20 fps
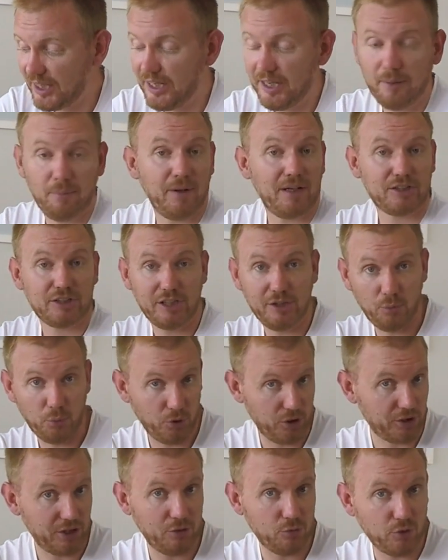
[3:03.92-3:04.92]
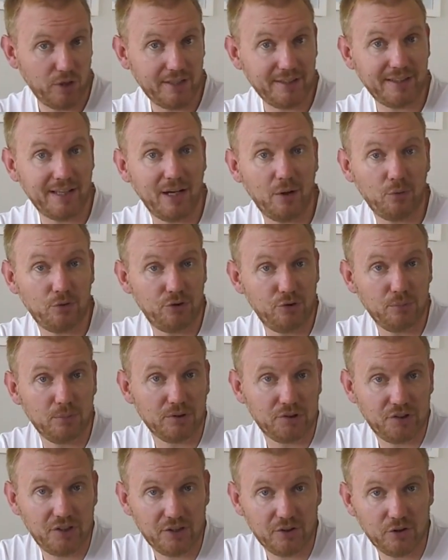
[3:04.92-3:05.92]
I am actually working right now on new
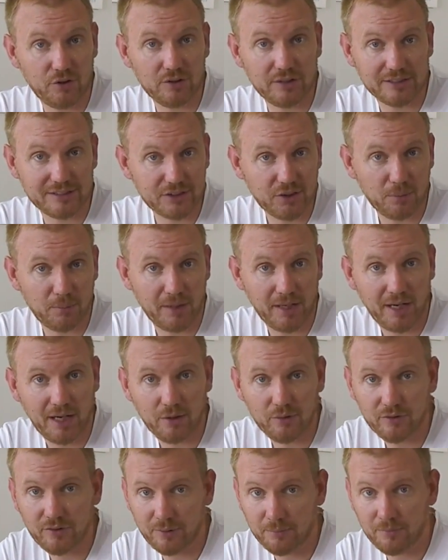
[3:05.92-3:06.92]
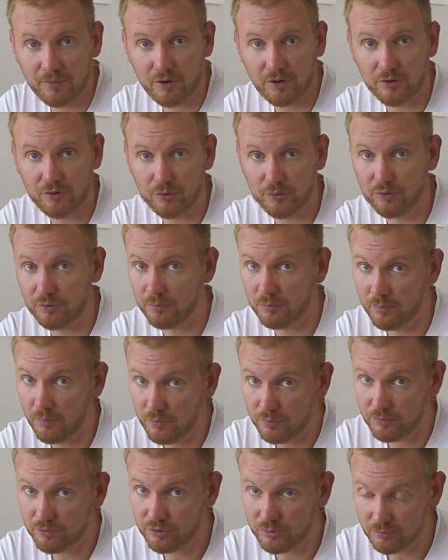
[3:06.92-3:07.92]
material that's coming out. I'm going to do
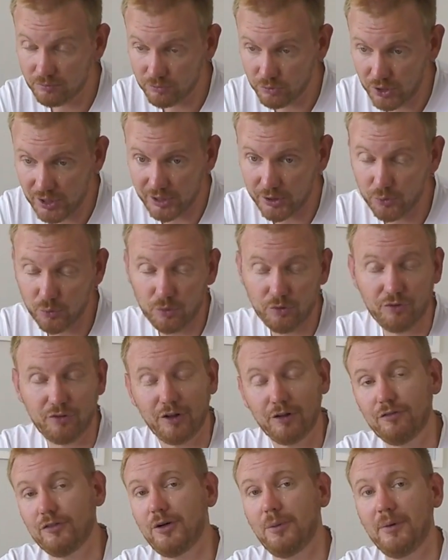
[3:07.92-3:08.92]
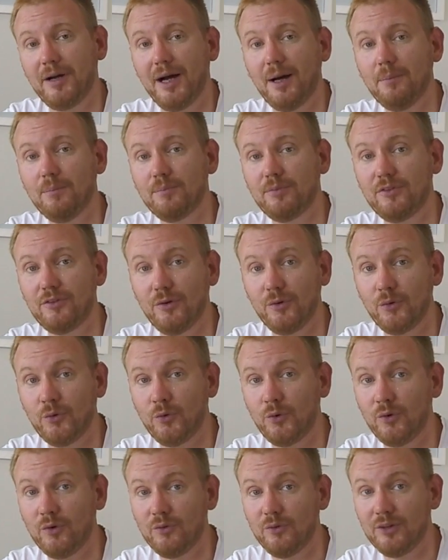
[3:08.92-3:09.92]
some really cool stuff coming up.
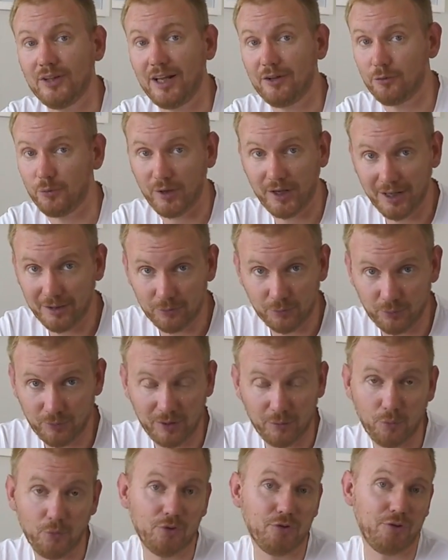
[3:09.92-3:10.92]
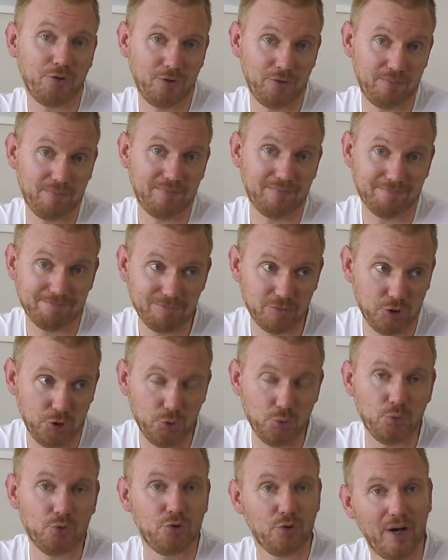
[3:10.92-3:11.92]
So that's why I want
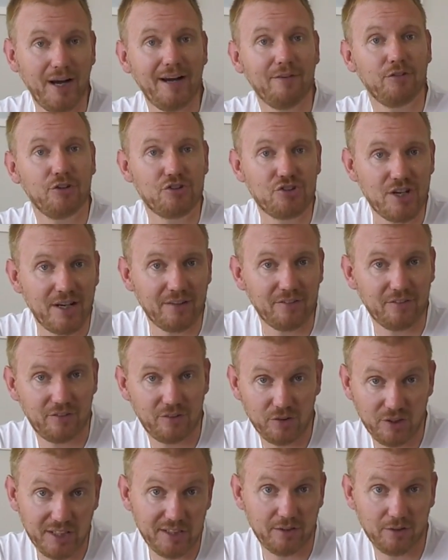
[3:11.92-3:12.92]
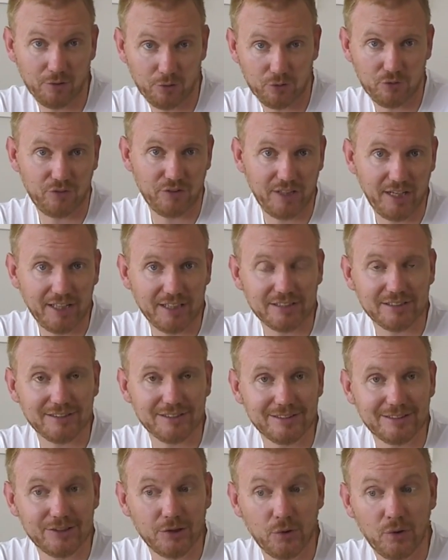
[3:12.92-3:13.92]
you to have the chance to get a
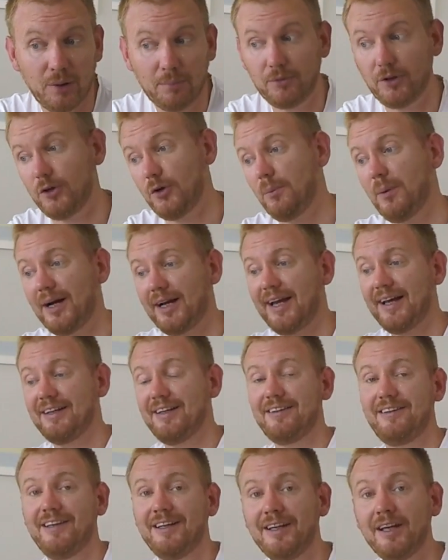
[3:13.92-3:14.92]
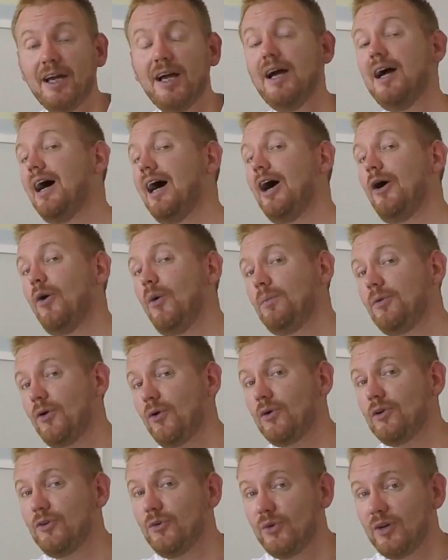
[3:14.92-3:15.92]
notification. So I'm going to go back editing. I hope
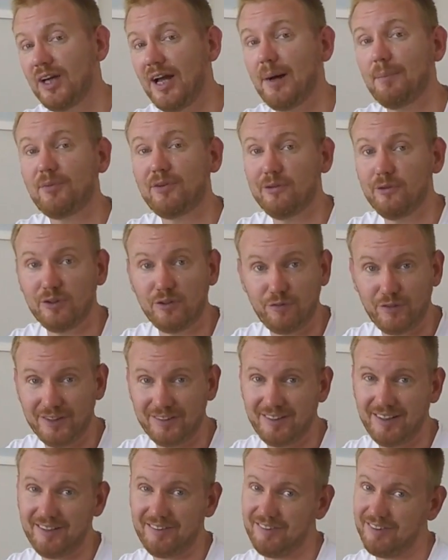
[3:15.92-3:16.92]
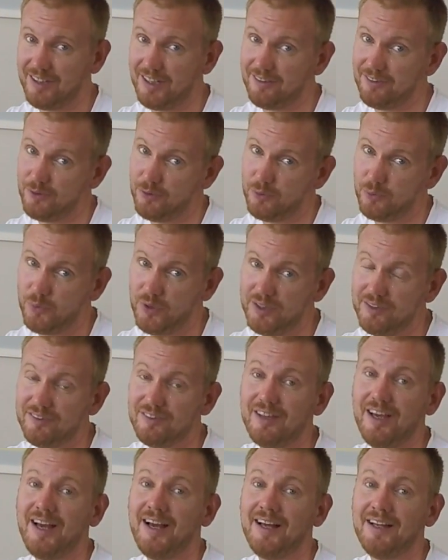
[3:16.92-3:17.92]
you're all doing absolutely fantastic as
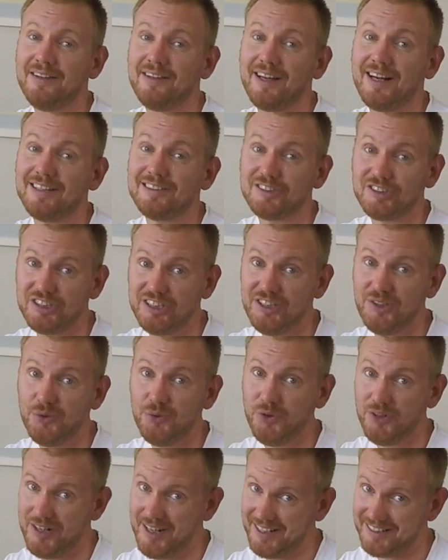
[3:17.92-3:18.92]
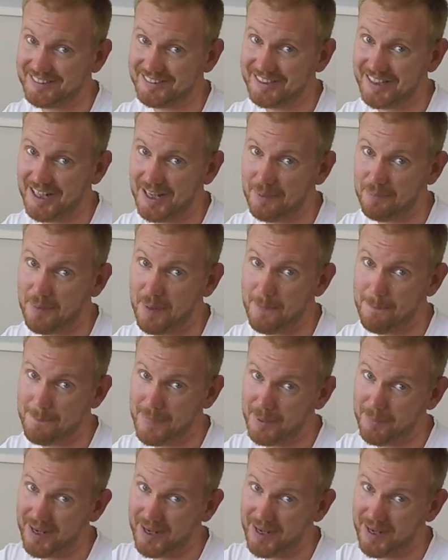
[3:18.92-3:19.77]
always, and I'll see you next time.